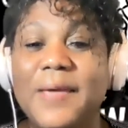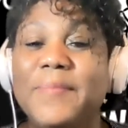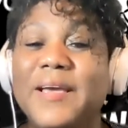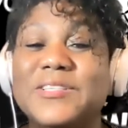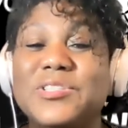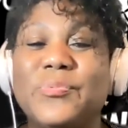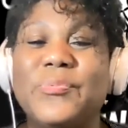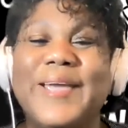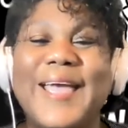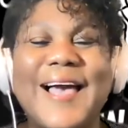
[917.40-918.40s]
Because the
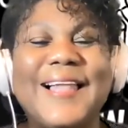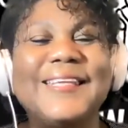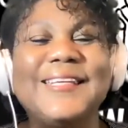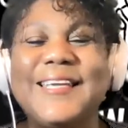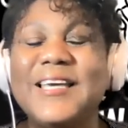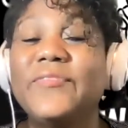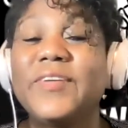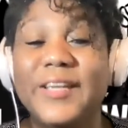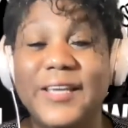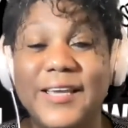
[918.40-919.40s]
reality of
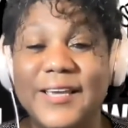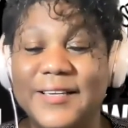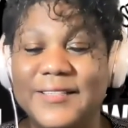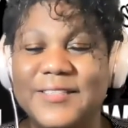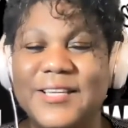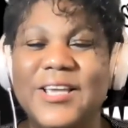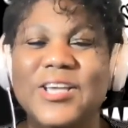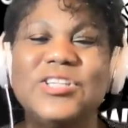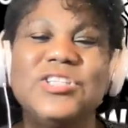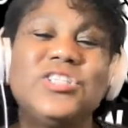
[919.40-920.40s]
it is,
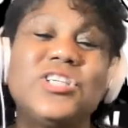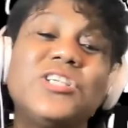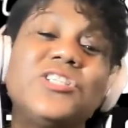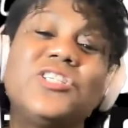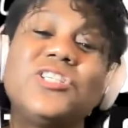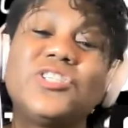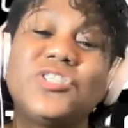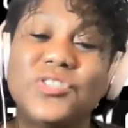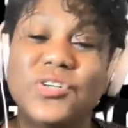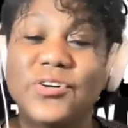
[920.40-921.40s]
just as
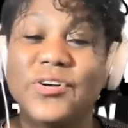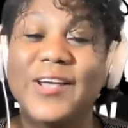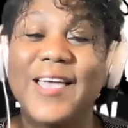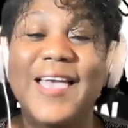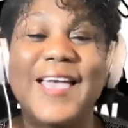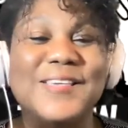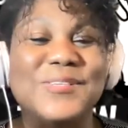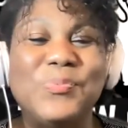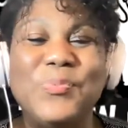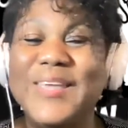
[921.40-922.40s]
sure
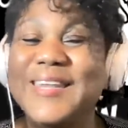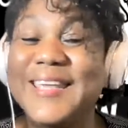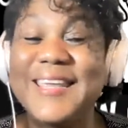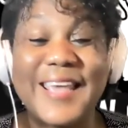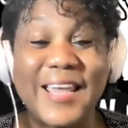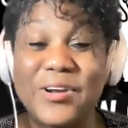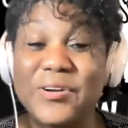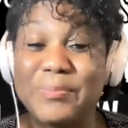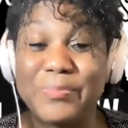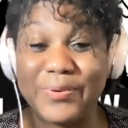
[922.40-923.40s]
as we need
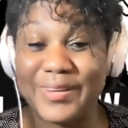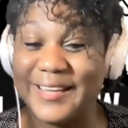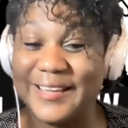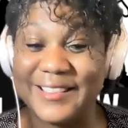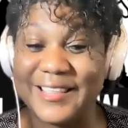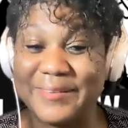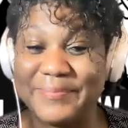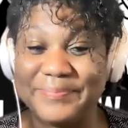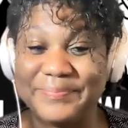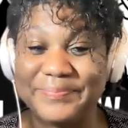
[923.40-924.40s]
air to breathe,
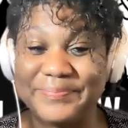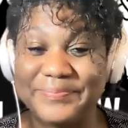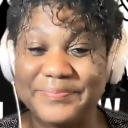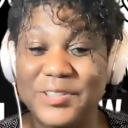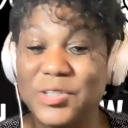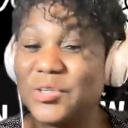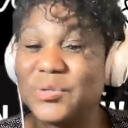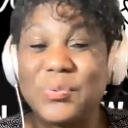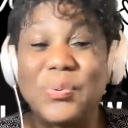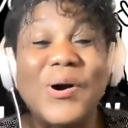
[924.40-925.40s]

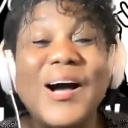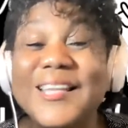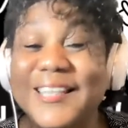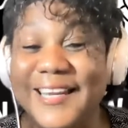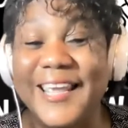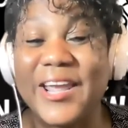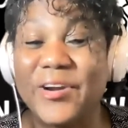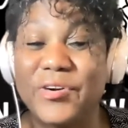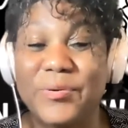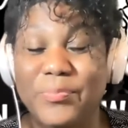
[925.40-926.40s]
good quality
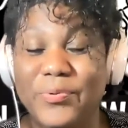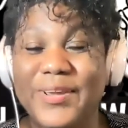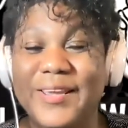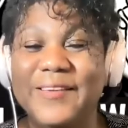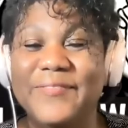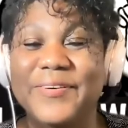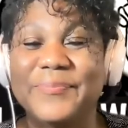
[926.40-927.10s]
air to breathe,